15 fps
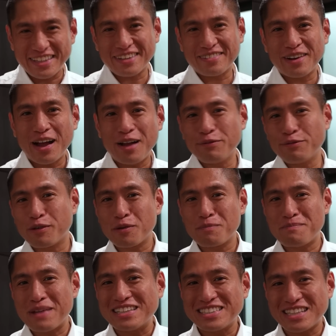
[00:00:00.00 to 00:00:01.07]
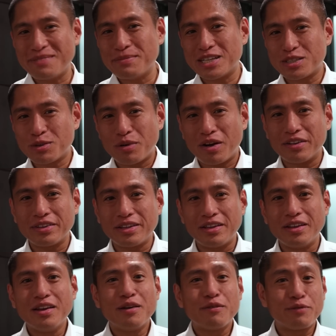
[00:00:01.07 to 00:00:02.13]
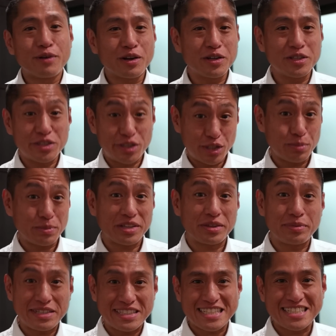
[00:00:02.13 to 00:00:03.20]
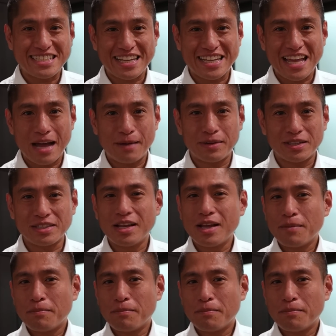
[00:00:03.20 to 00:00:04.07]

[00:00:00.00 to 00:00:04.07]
the crown for best image quality for consumer 360 cameras,